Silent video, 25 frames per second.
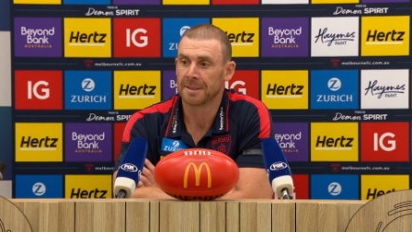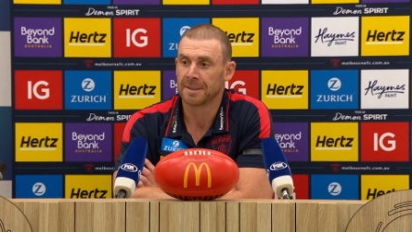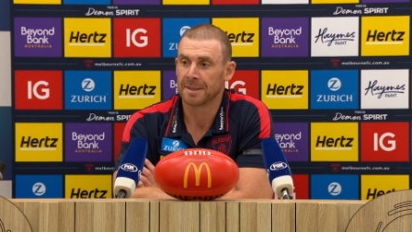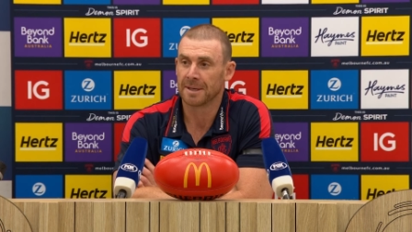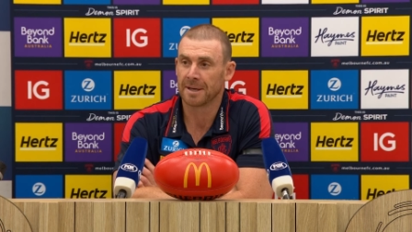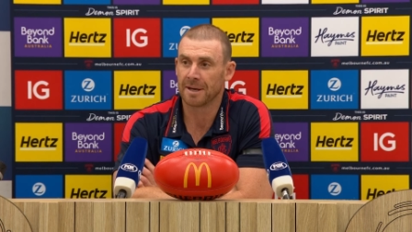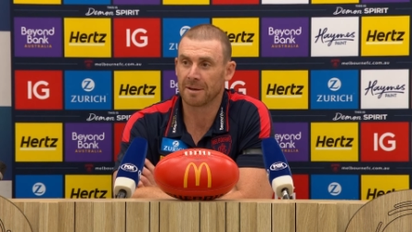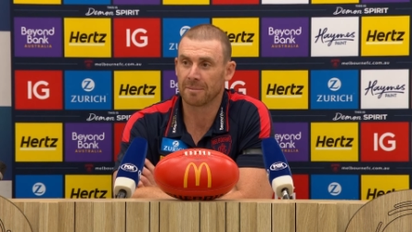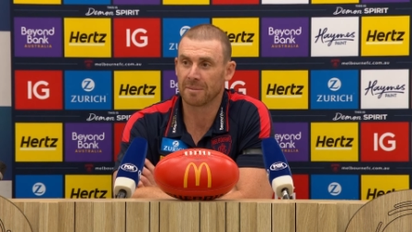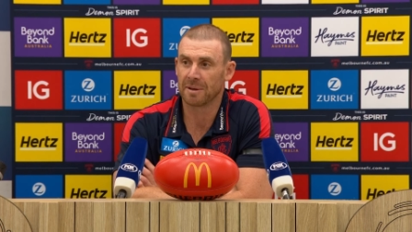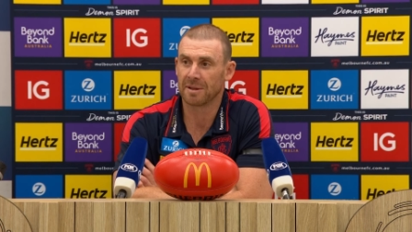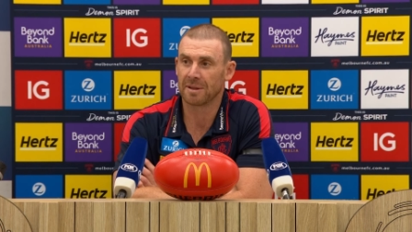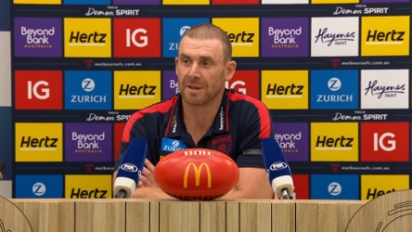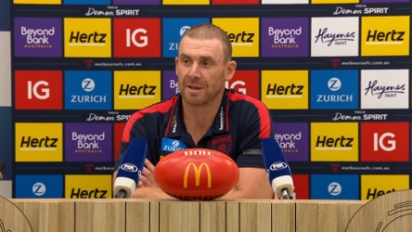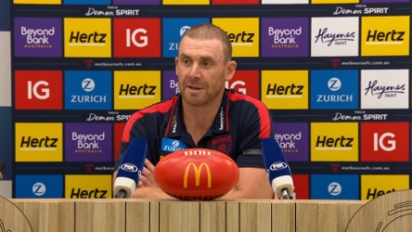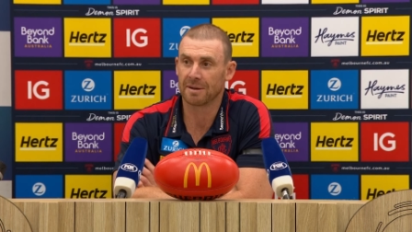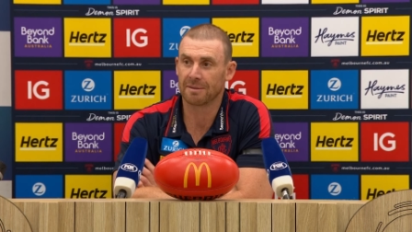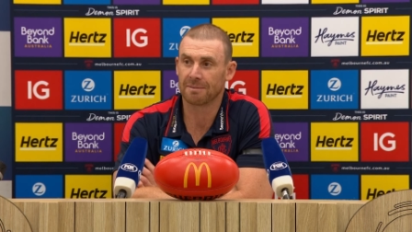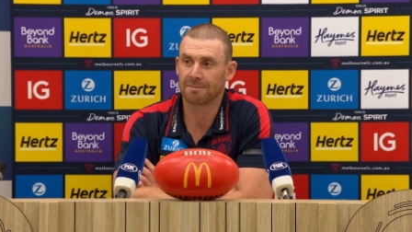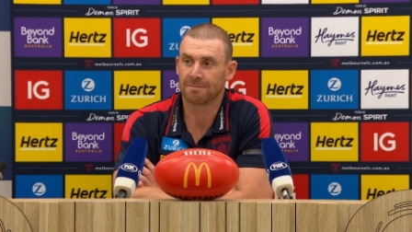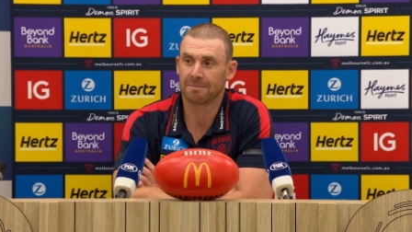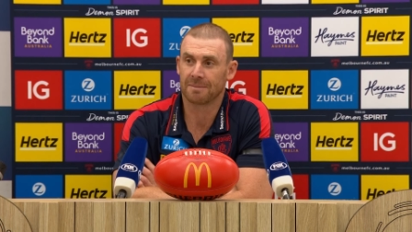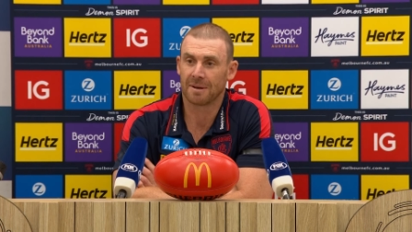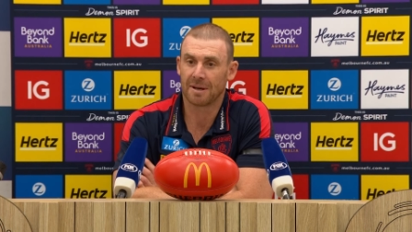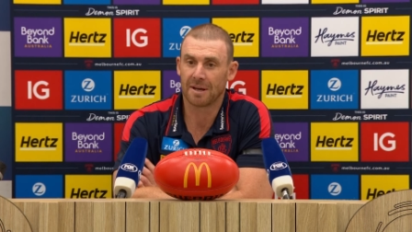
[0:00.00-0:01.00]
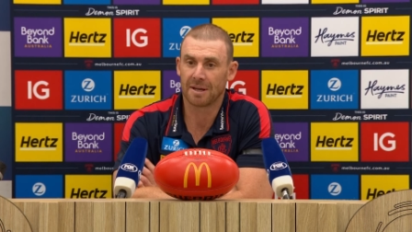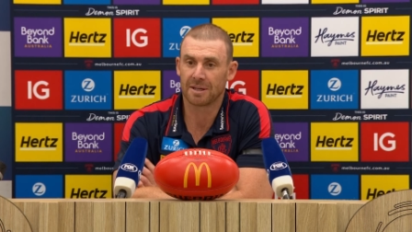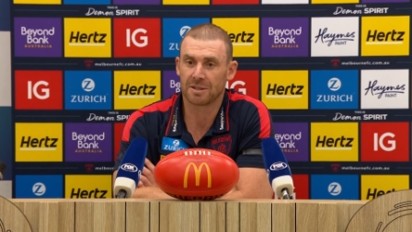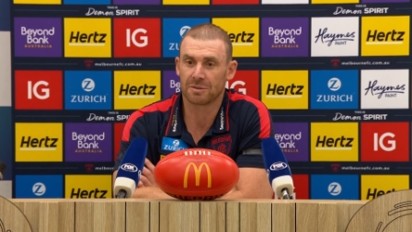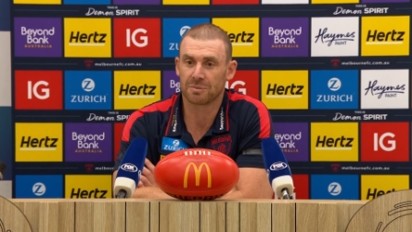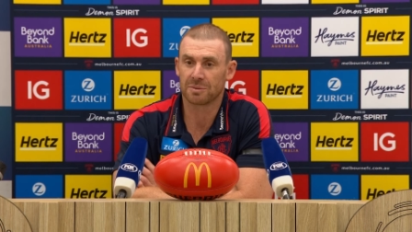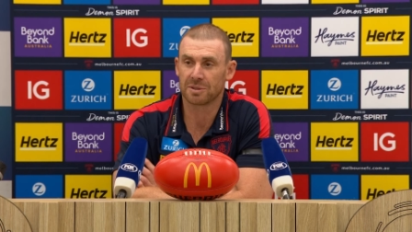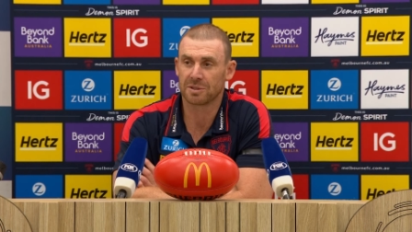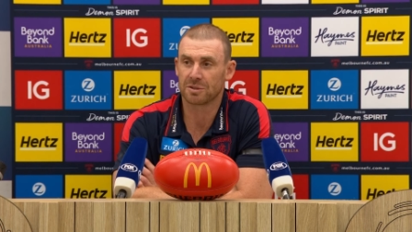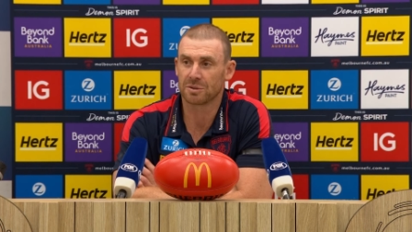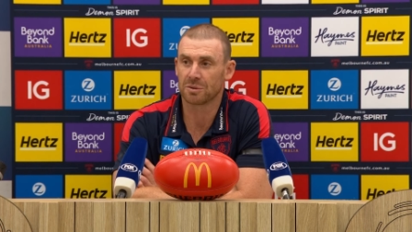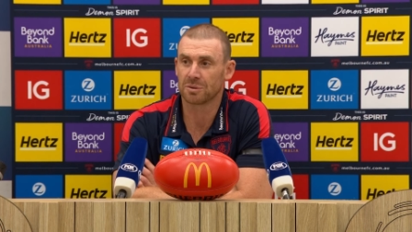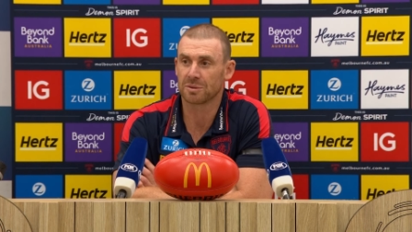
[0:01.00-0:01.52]
But then, as
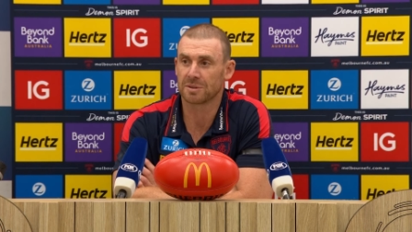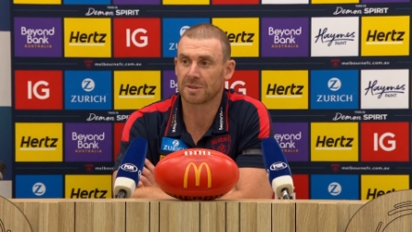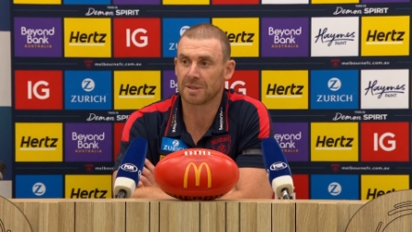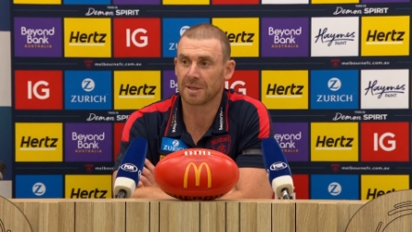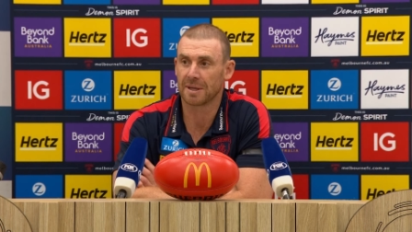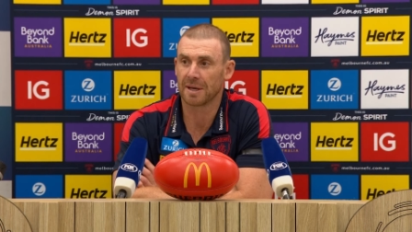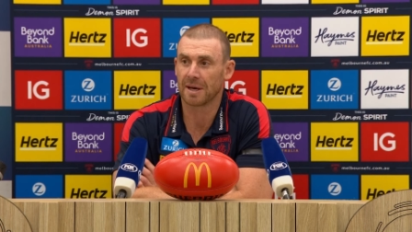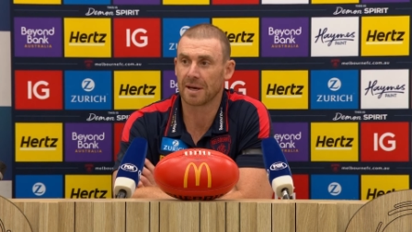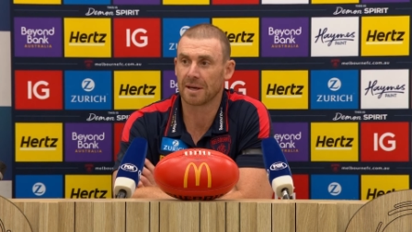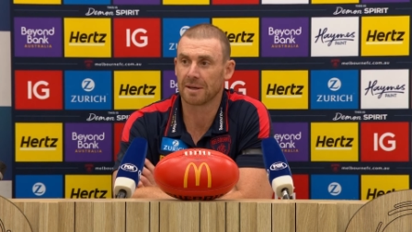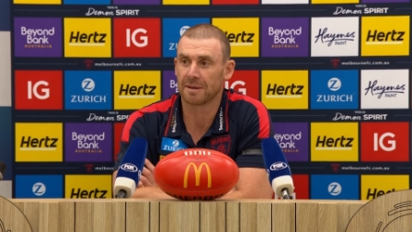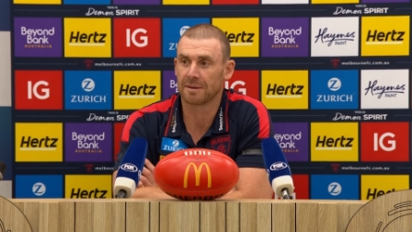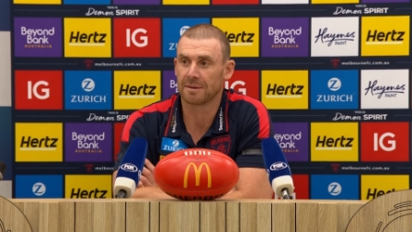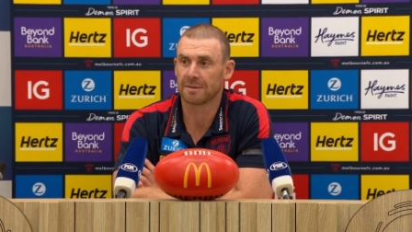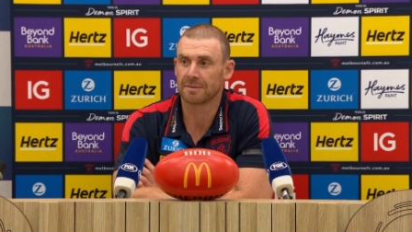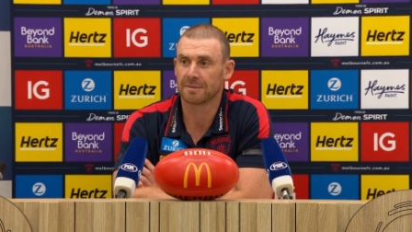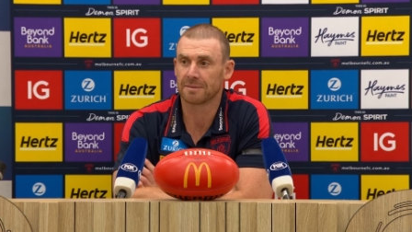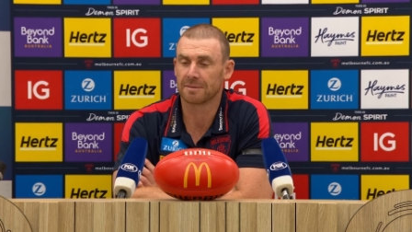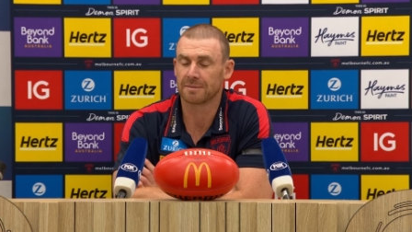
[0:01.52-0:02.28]
we saw today,